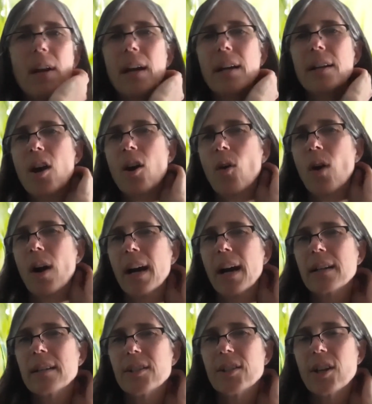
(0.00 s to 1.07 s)
I know I had
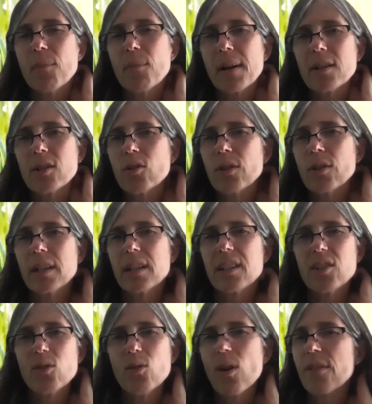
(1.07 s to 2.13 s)
to share my screen and
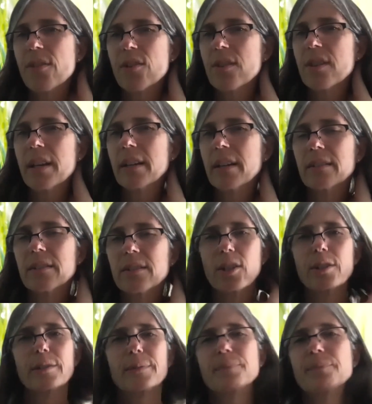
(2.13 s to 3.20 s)
do other things,
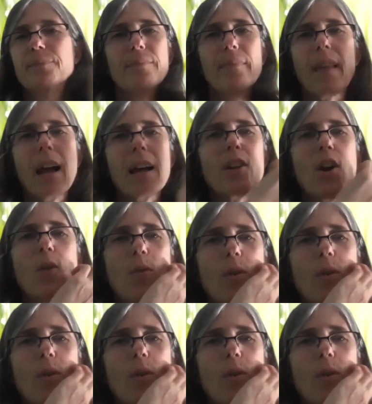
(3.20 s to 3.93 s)
so don't worry.